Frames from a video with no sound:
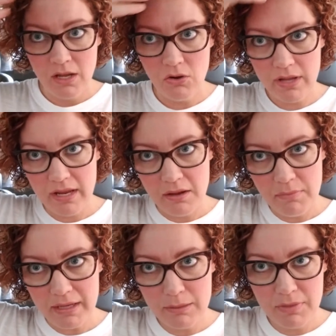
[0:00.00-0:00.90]
Okay, I'm
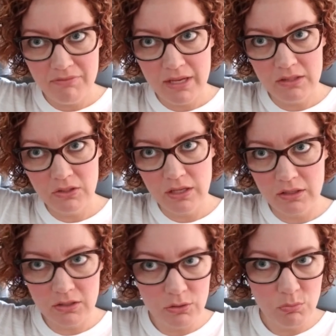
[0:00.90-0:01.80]
back in my van looking
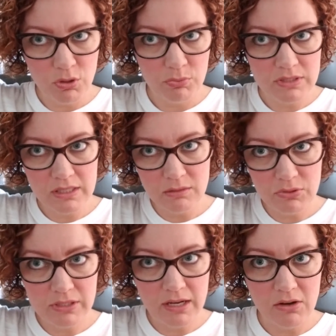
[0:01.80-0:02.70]
a little more
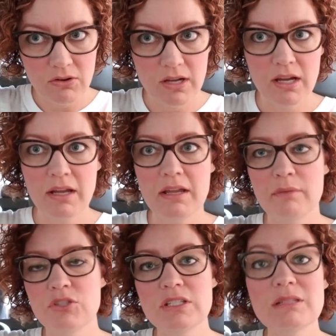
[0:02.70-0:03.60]
presentable now. I
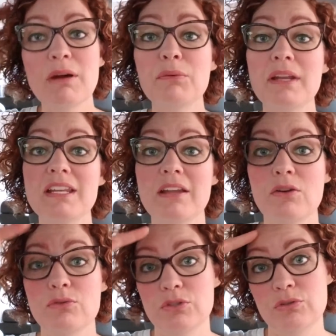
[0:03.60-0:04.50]
am just about ready to
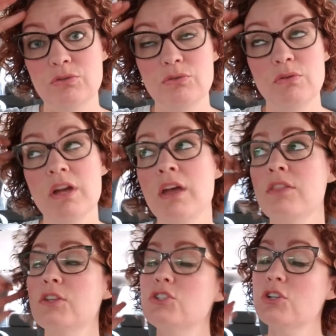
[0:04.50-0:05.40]
go to
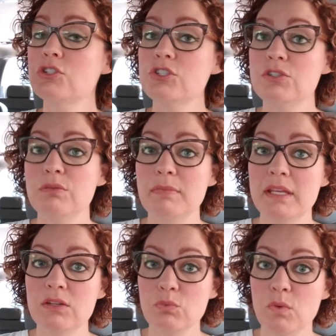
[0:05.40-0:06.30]
the church to
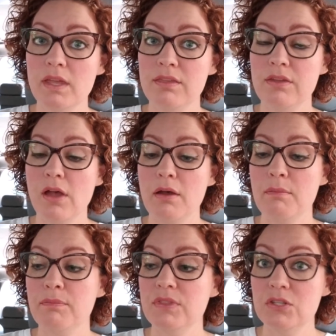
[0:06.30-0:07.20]
meet with
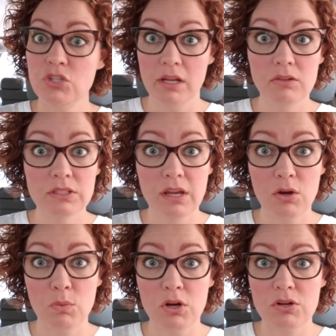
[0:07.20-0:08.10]
um, the child
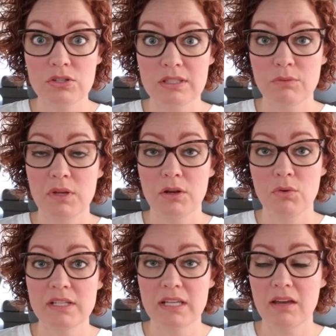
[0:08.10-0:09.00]
care workers that we are
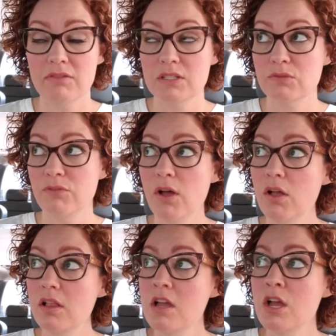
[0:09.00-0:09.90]
going to have this
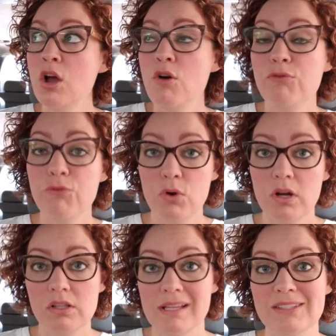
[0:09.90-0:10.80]
fall
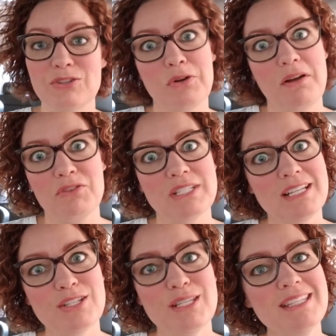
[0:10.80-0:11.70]
for classical
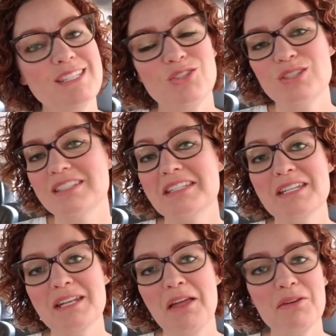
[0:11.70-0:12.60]
conversations. Just
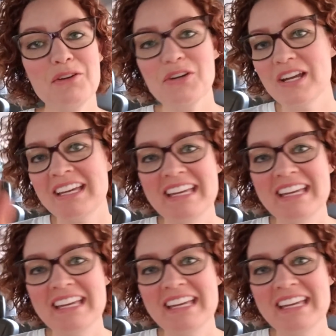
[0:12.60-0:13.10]
another